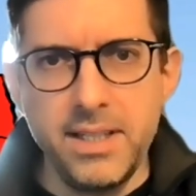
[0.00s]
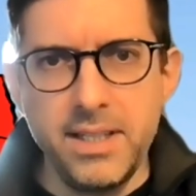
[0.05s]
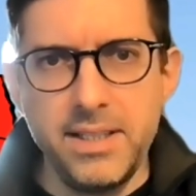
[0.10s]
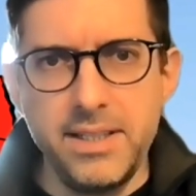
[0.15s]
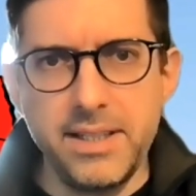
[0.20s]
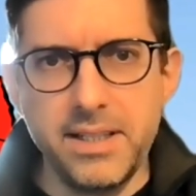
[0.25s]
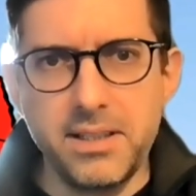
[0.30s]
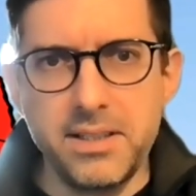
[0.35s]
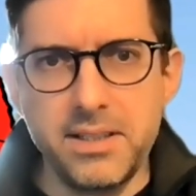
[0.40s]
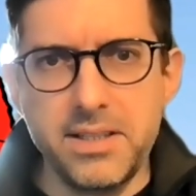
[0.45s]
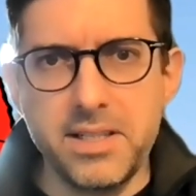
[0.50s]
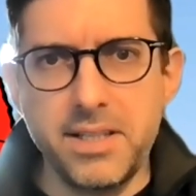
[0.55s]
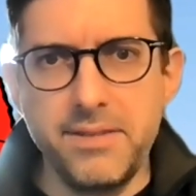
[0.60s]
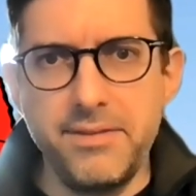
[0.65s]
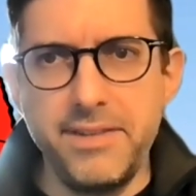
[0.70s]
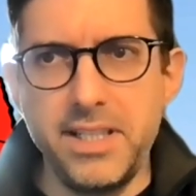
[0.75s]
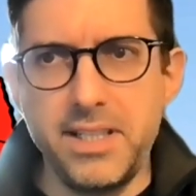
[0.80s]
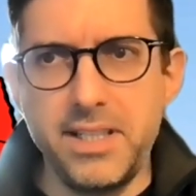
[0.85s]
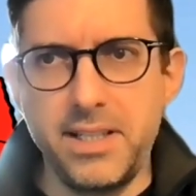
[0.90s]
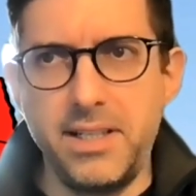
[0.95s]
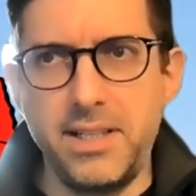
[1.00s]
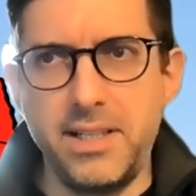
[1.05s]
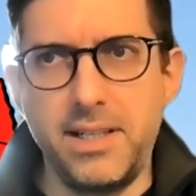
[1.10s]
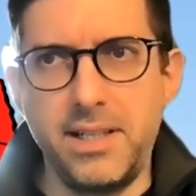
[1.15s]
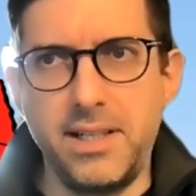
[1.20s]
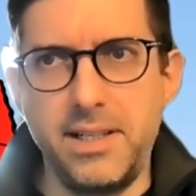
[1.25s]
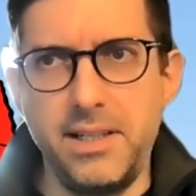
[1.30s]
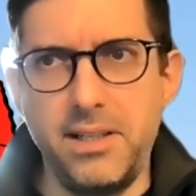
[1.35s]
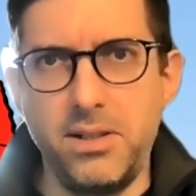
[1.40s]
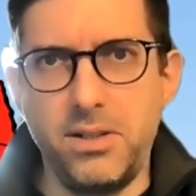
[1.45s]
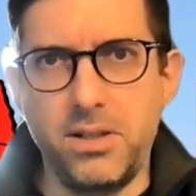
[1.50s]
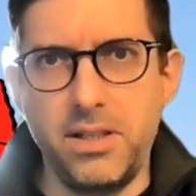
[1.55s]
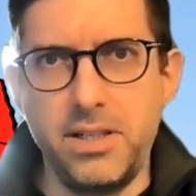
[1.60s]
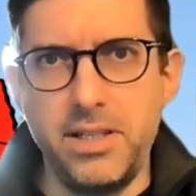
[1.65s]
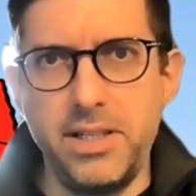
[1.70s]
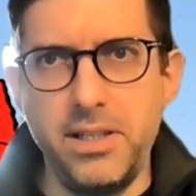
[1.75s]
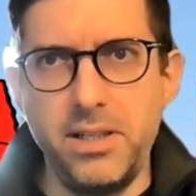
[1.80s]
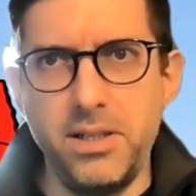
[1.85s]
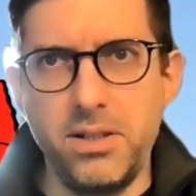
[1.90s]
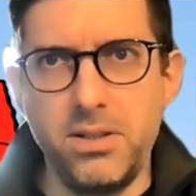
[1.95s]
Nicholas Kavita and I are
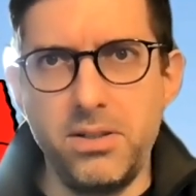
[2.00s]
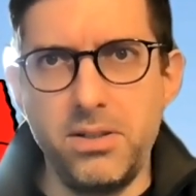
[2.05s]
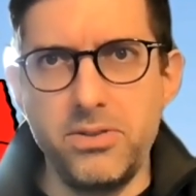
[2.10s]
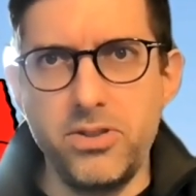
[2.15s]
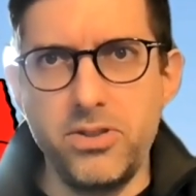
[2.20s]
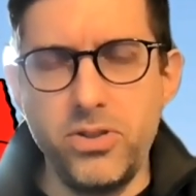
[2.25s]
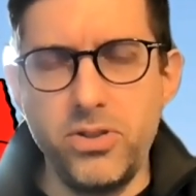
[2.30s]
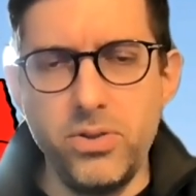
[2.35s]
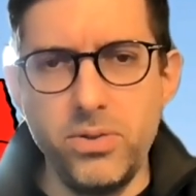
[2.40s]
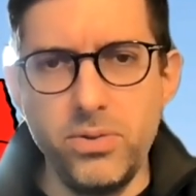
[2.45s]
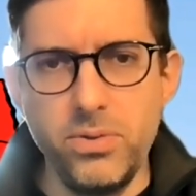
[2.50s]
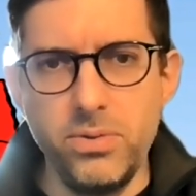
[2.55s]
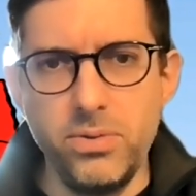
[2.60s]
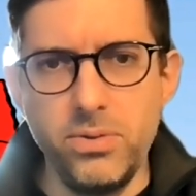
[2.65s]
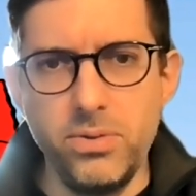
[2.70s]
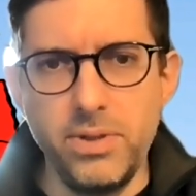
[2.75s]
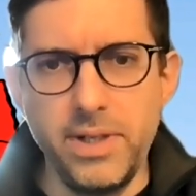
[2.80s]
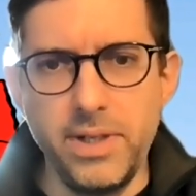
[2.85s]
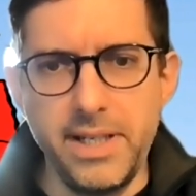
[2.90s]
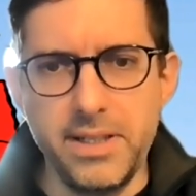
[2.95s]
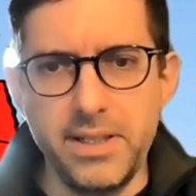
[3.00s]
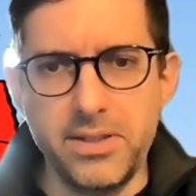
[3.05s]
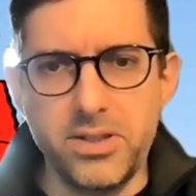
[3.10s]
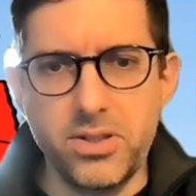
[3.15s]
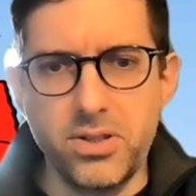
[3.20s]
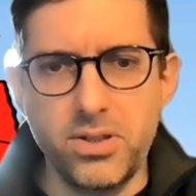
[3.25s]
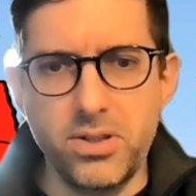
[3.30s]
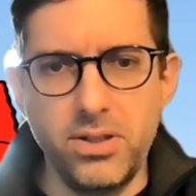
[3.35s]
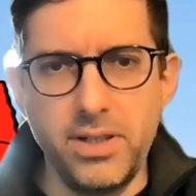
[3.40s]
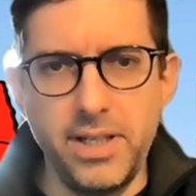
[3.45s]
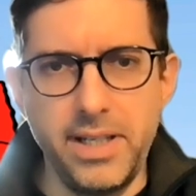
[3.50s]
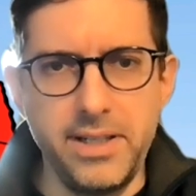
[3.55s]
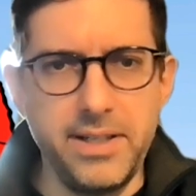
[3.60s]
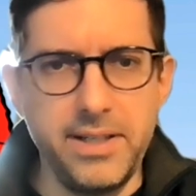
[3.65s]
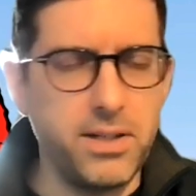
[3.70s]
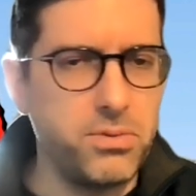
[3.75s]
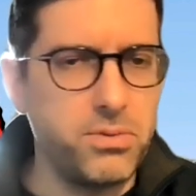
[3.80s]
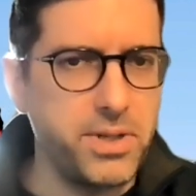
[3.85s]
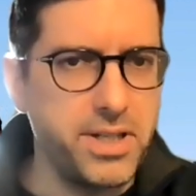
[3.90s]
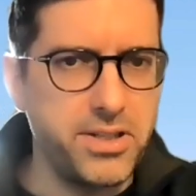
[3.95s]
here to answer any
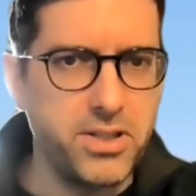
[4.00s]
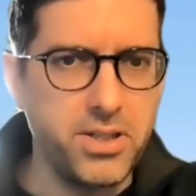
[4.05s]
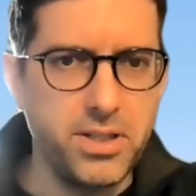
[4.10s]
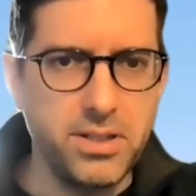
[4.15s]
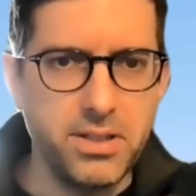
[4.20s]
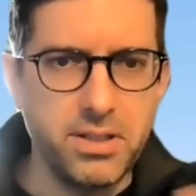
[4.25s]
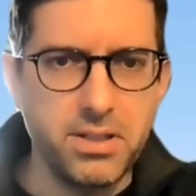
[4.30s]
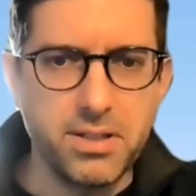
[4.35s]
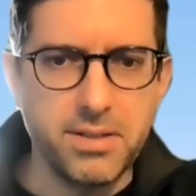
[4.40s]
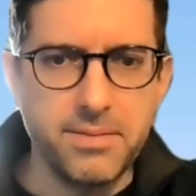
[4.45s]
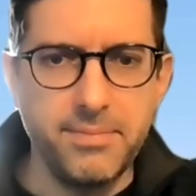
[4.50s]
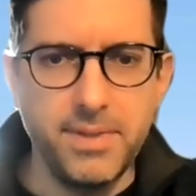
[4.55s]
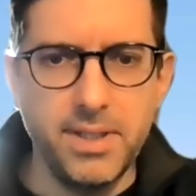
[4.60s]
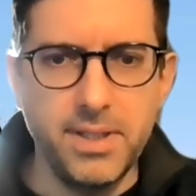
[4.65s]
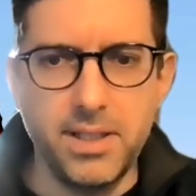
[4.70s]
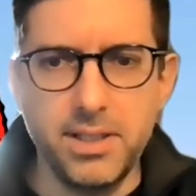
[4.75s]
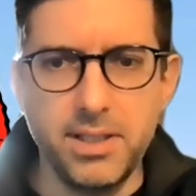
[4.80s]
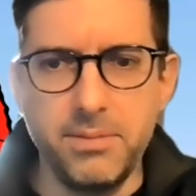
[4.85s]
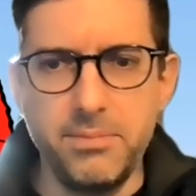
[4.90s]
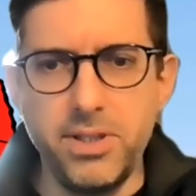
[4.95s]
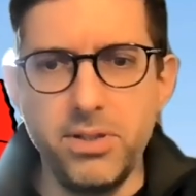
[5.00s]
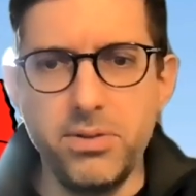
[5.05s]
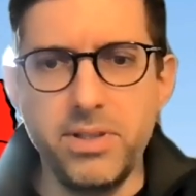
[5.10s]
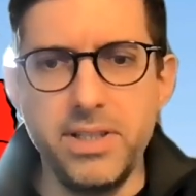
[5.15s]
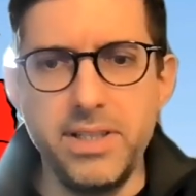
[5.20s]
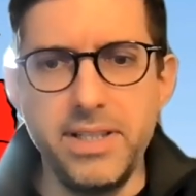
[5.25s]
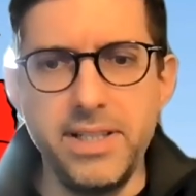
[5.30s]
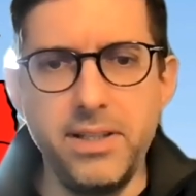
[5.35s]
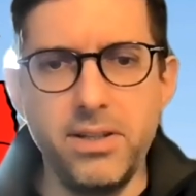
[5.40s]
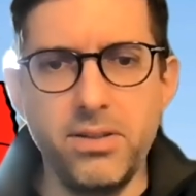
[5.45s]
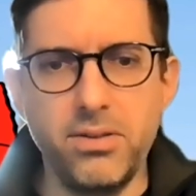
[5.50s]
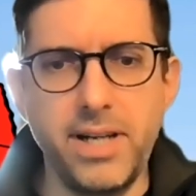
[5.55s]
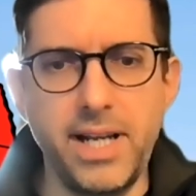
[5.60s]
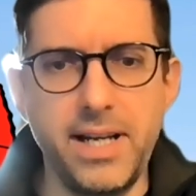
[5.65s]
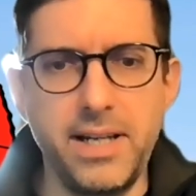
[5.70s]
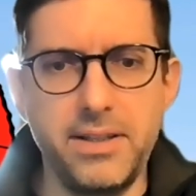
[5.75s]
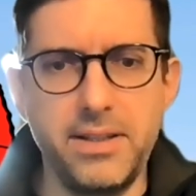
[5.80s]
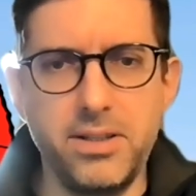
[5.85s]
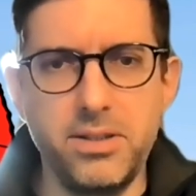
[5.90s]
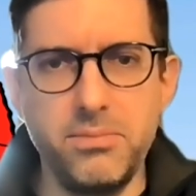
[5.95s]
questions. Um, you can either
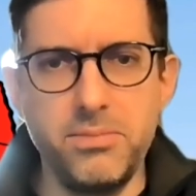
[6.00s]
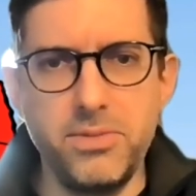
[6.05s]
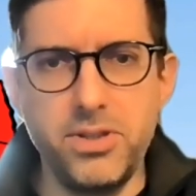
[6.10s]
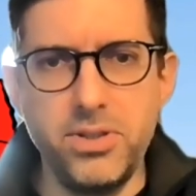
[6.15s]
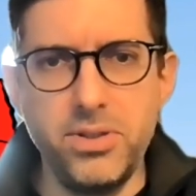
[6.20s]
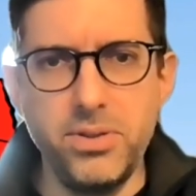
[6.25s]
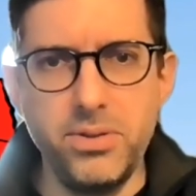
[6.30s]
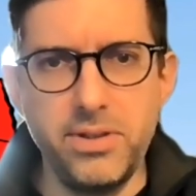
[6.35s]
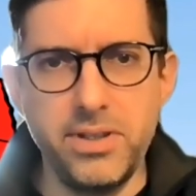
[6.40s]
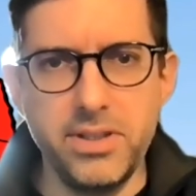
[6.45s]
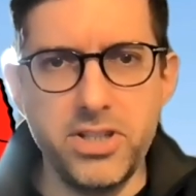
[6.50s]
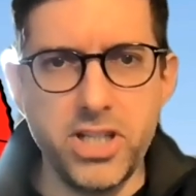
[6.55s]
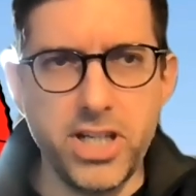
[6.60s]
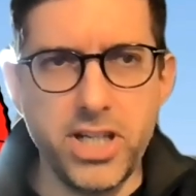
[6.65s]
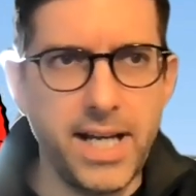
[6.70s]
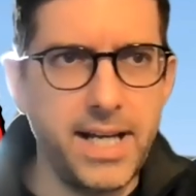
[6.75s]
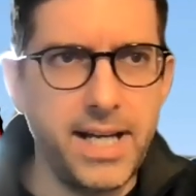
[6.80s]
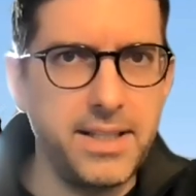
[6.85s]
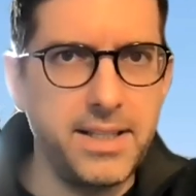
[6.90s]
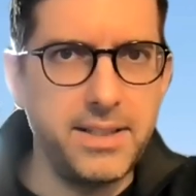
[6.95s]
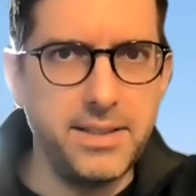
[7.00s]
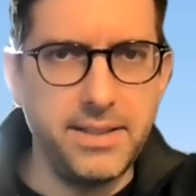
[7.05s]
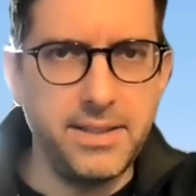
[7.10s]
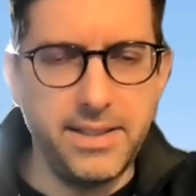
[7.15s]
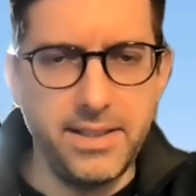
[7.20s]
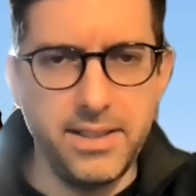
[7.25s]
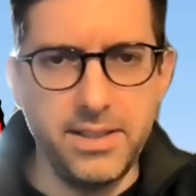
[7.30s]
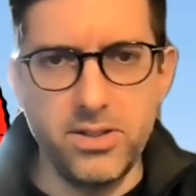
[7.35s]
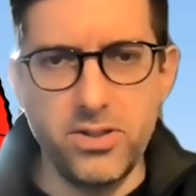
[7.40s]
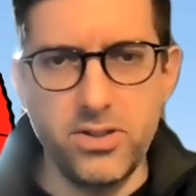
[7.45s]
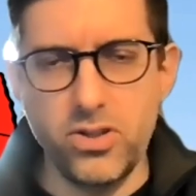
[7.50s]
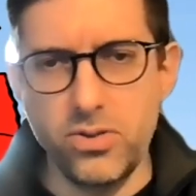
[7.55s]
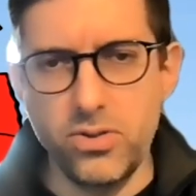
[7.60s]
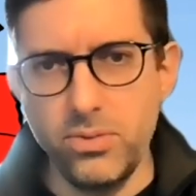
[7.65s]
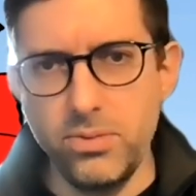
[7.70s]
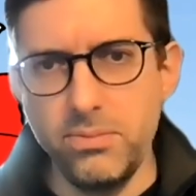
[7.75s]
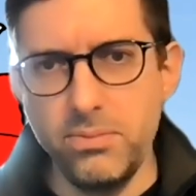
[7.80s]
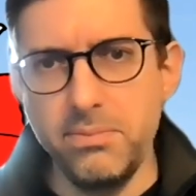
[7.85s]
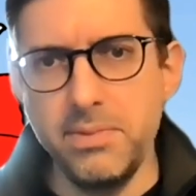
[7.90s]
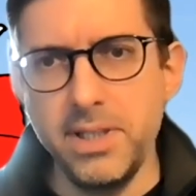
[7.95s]
add them to the chat in
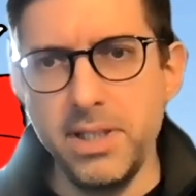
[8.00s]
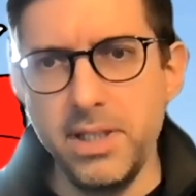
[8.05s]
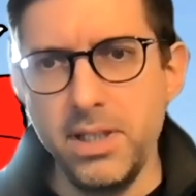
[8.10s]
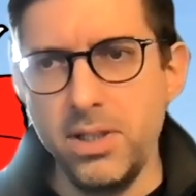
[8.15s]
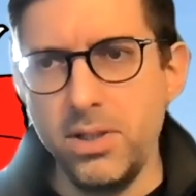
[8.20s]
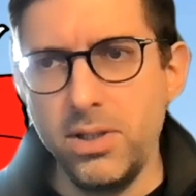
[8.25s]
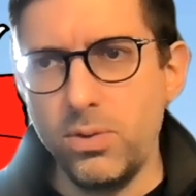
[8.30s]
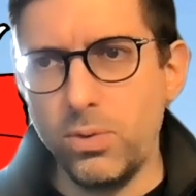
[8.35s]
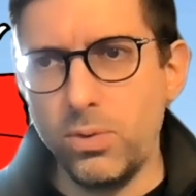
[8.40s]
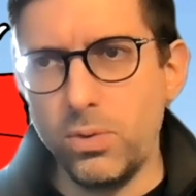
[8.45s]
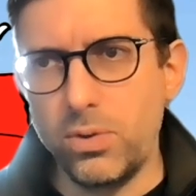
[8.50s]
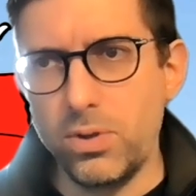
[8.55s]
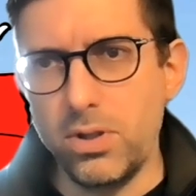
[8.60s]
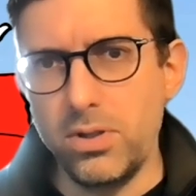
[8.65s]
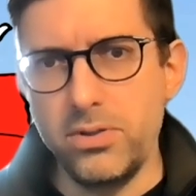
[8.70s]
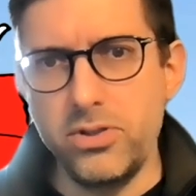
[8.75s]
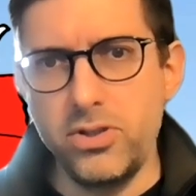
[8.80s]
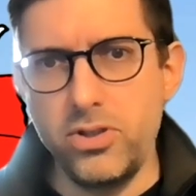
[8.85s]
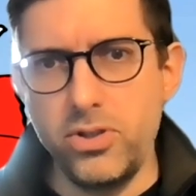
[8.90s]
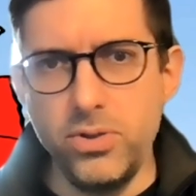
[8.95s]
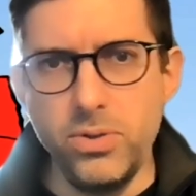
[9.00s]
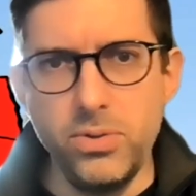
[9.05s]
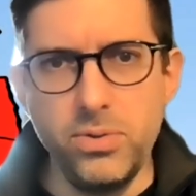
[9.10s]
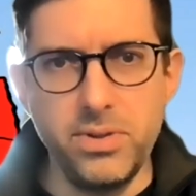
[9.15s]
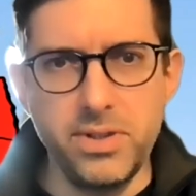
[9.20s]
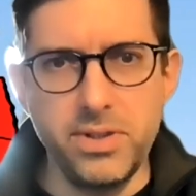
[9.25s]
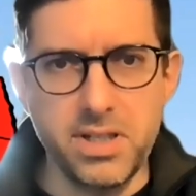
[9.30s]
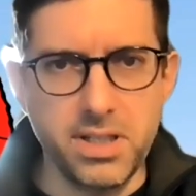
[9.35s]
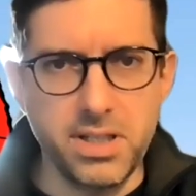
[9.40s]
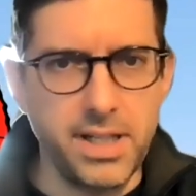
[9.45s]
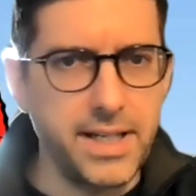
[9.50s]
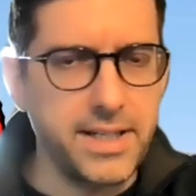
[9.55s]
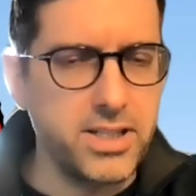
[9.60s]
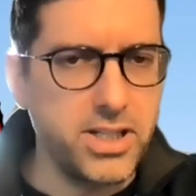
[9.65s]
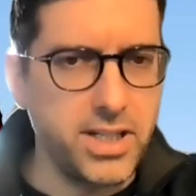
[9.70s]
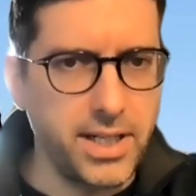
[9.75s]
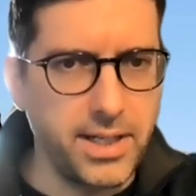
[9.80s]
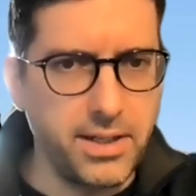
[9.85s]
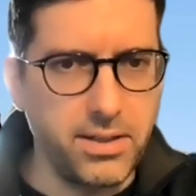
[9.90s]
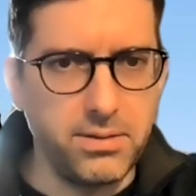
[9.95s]
Zoom or to the Slack
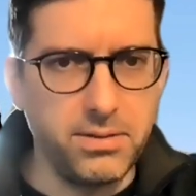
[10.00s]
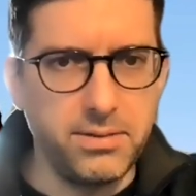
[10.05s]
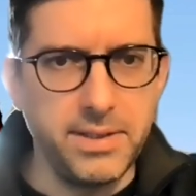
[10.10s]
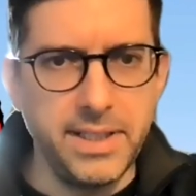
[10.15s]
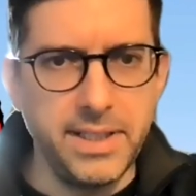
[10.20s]
channel.